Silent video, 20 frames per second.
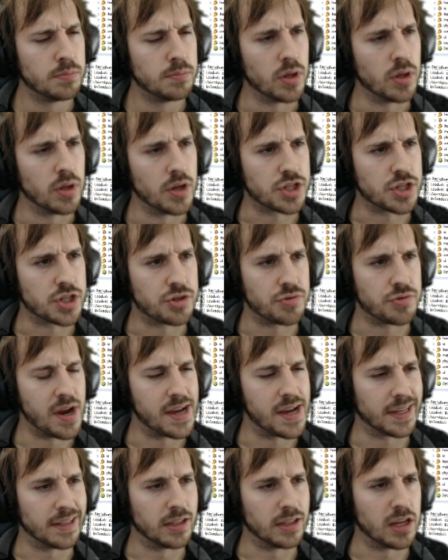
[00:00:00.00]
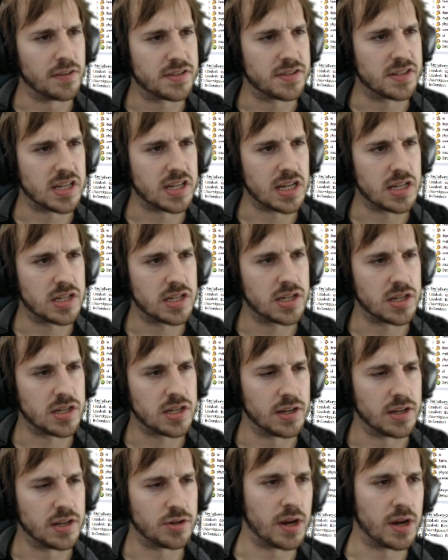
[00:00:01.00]
was dragging
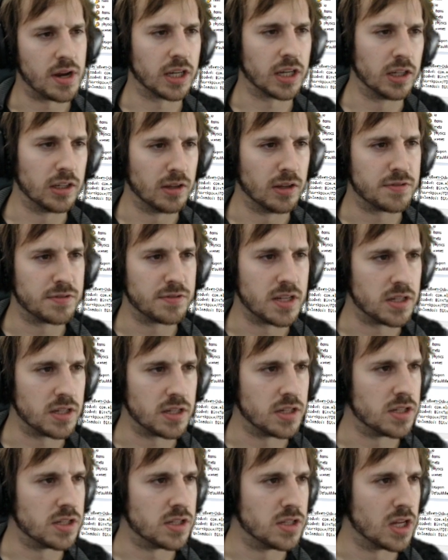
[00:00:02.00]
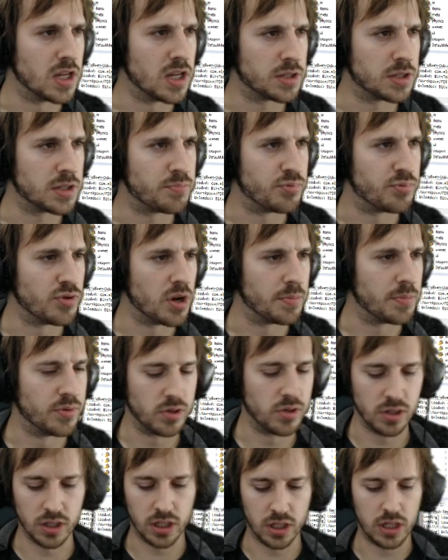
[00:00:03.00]
offset and dragging offset is not
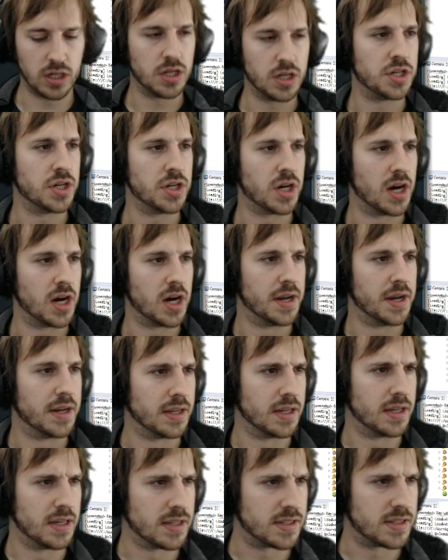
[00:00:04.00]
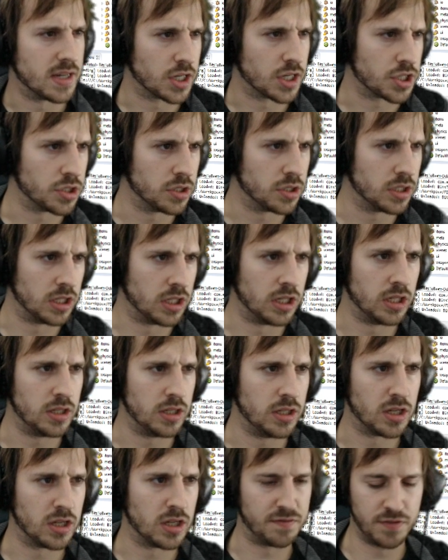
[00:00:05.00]
properly done. It's
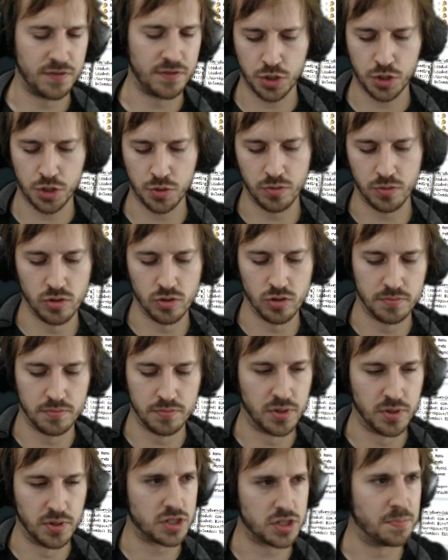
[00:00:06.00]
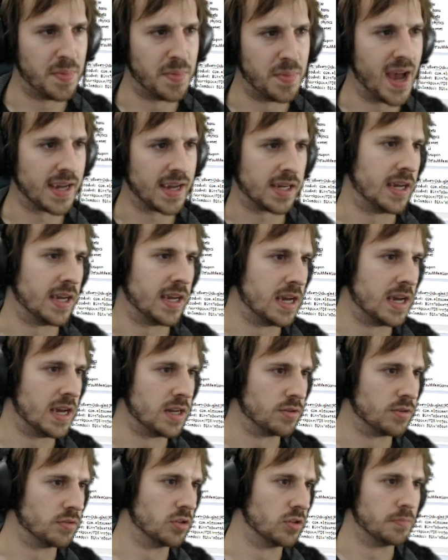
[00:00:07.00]
actually not visual, but back
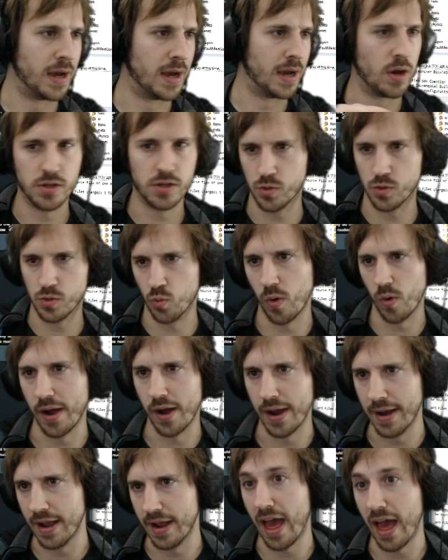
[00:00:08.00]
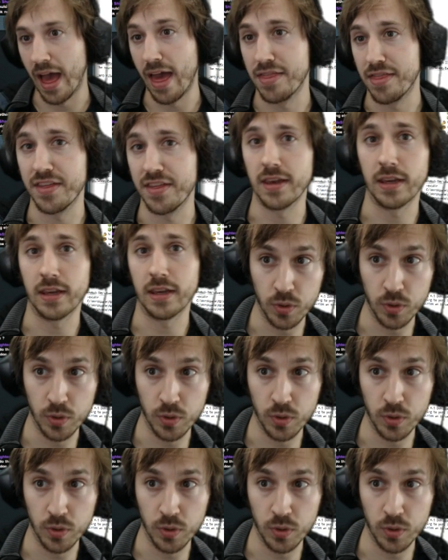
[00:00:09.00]
and old mouse Y. I think